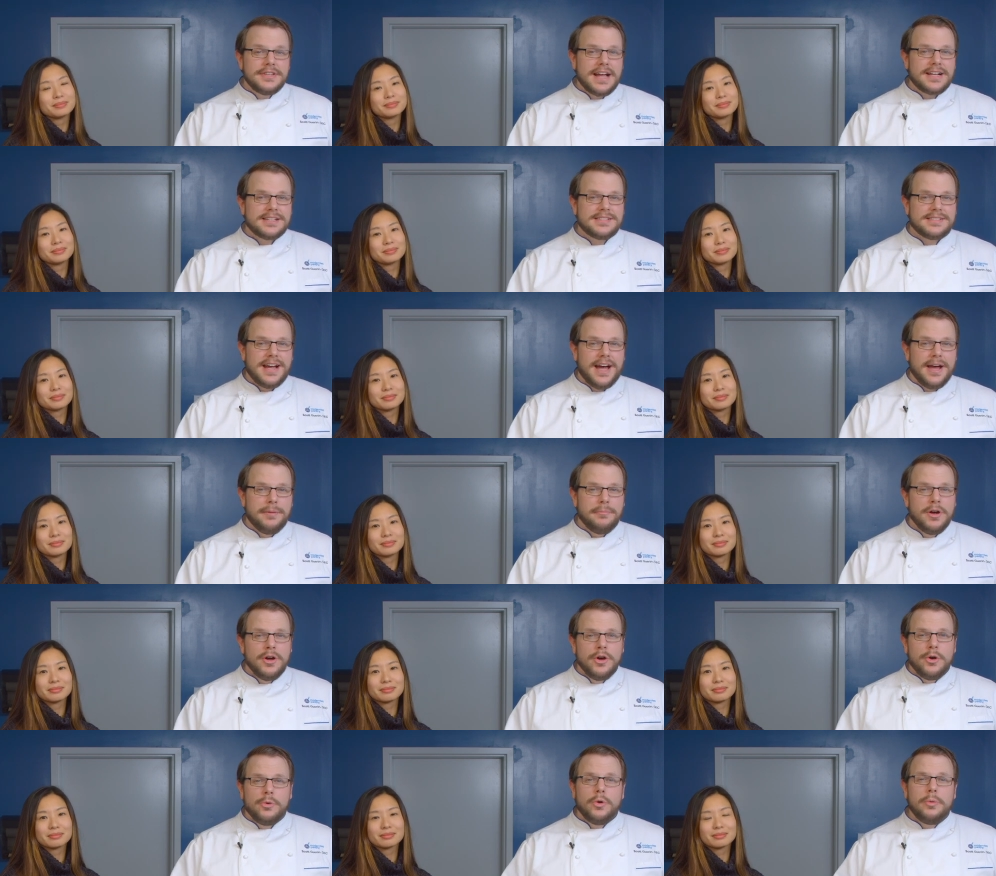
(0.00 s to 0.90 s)
Speaker 1: next time,
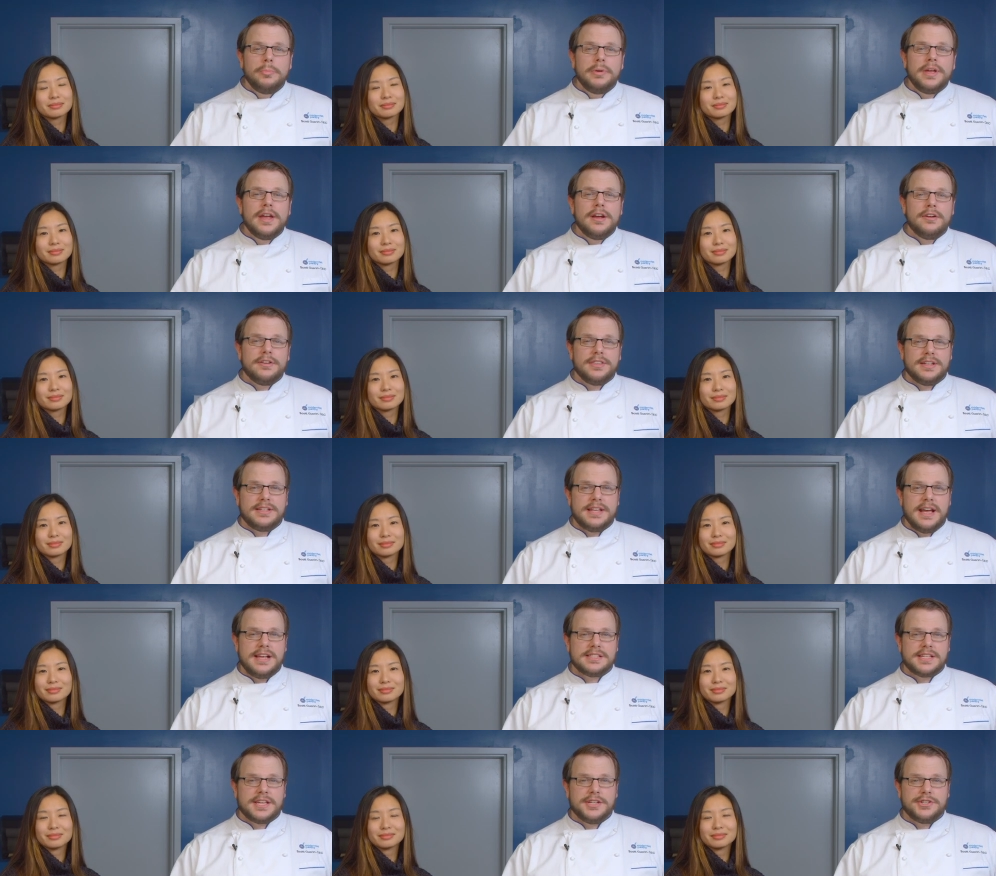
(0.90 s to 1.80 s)
we'll be here in the
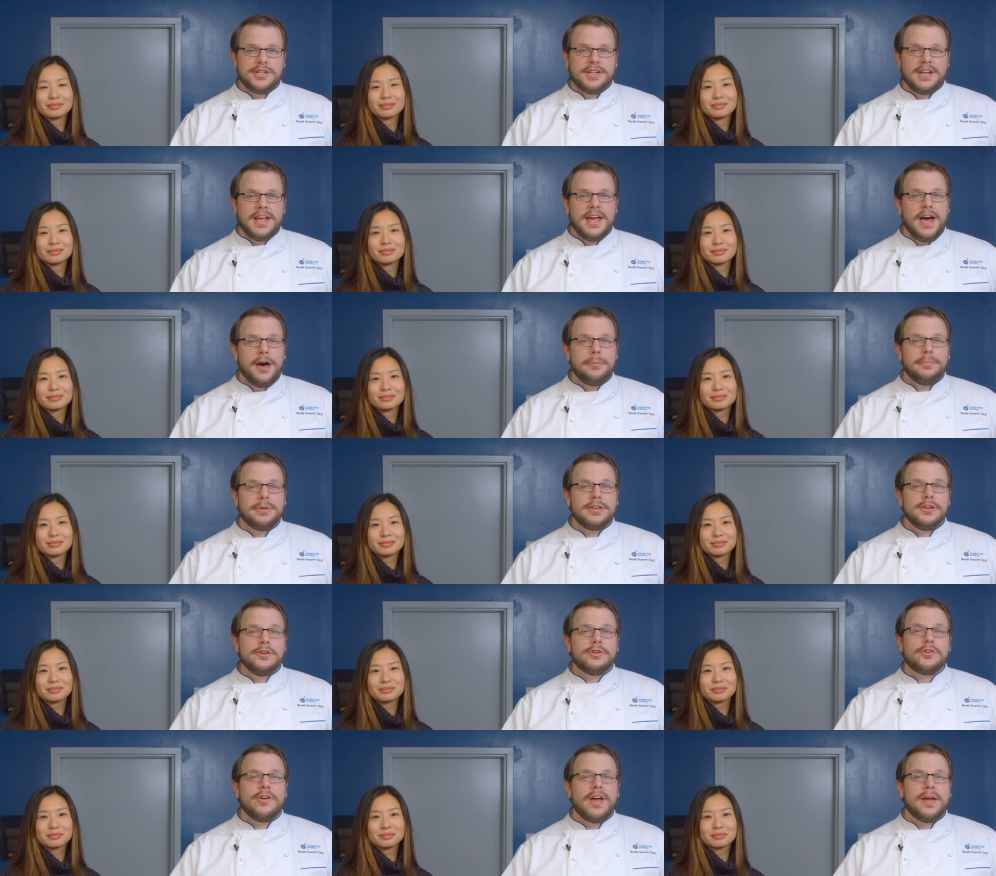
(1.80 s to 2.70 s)
test kitchen helping
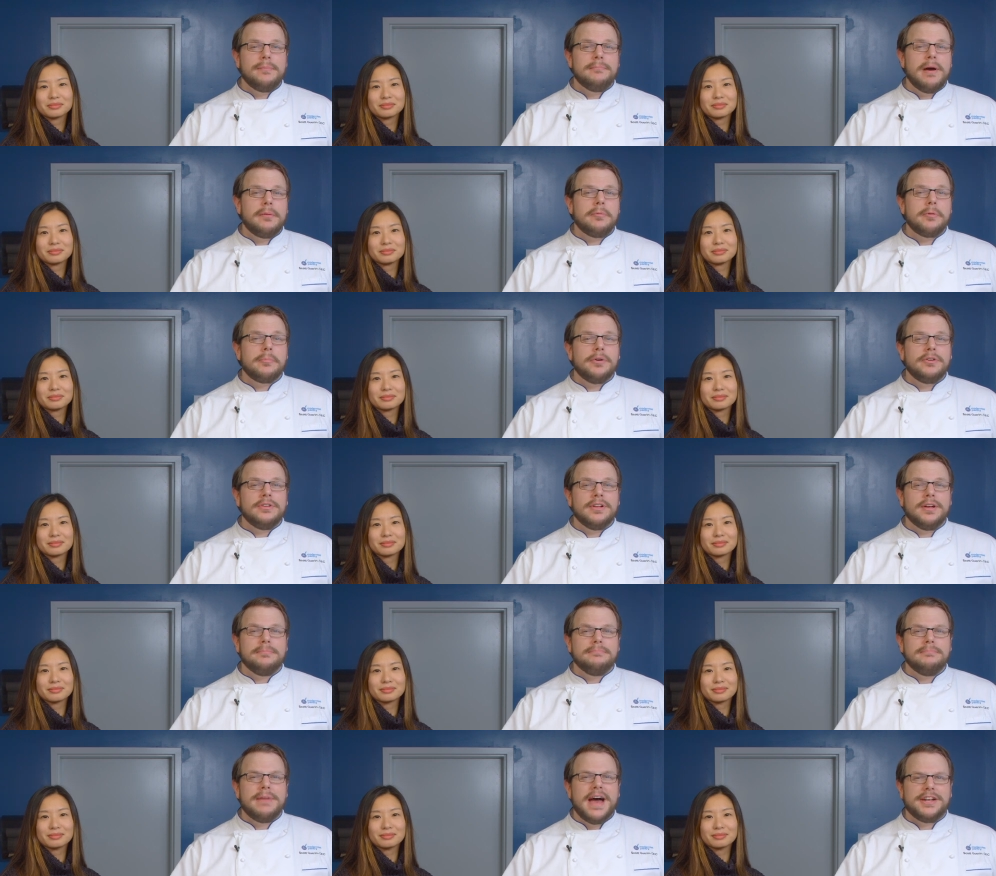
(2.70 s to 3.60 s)
you create memorable
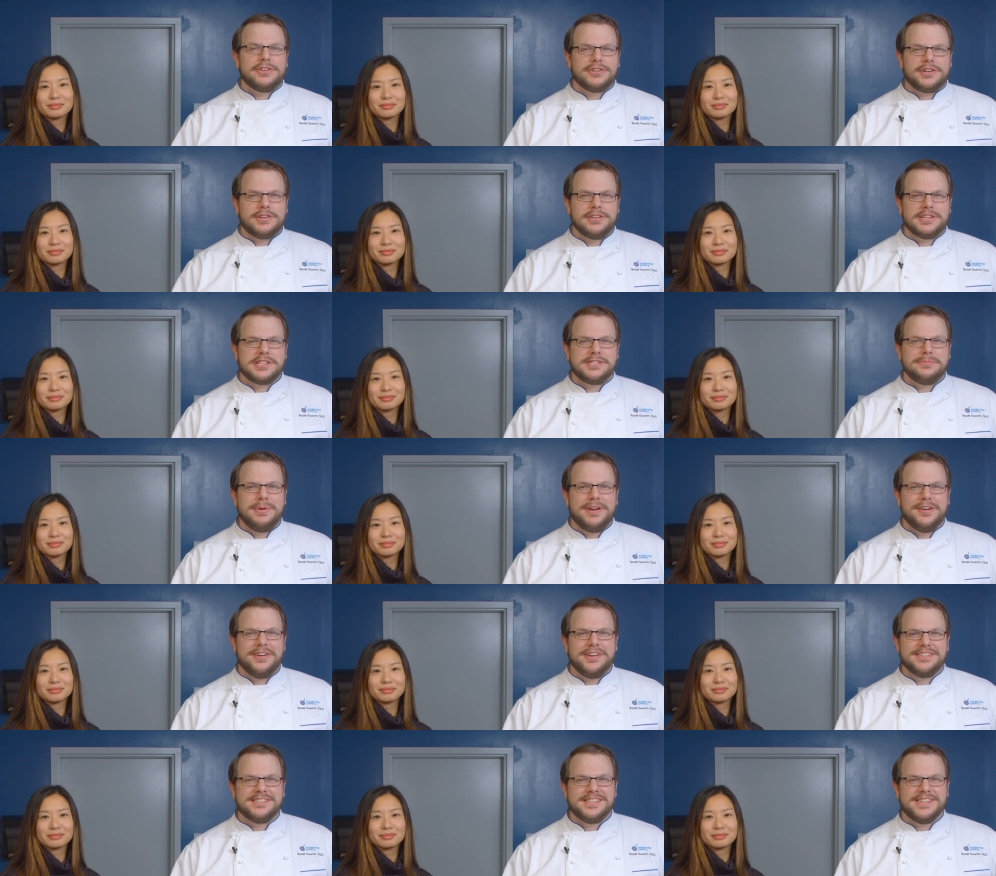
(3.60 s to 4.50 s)
and magical
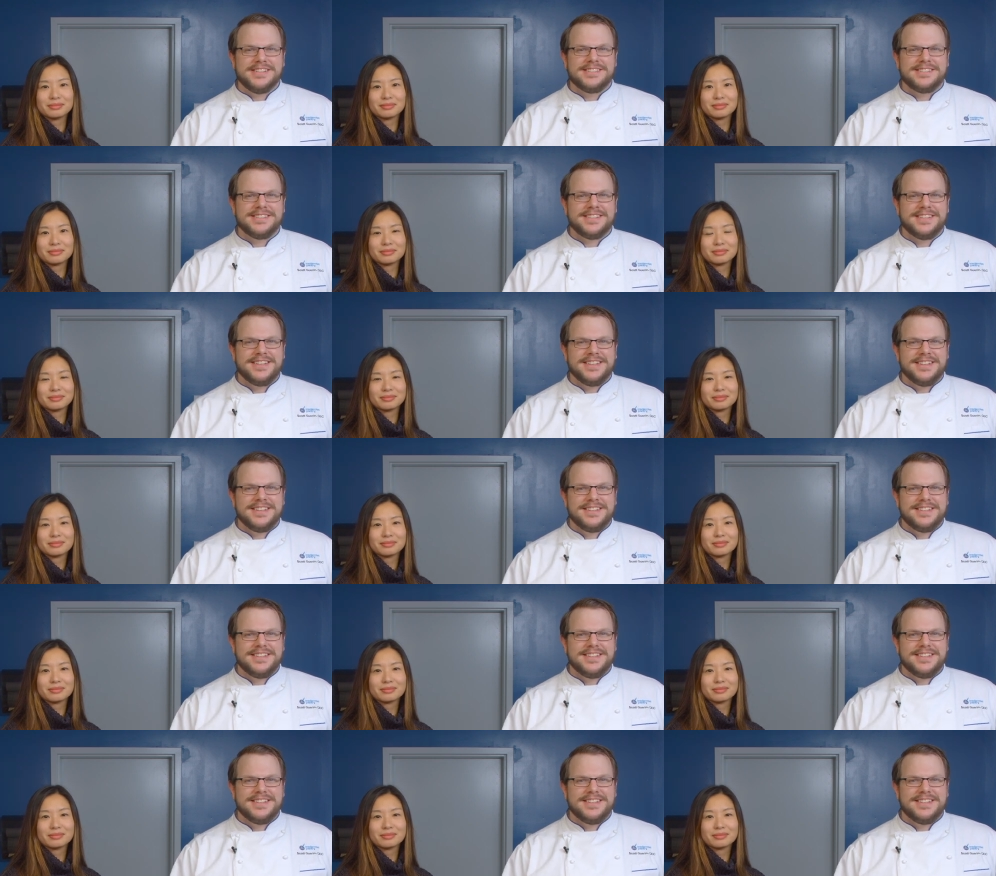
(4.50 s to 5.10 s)
experiences.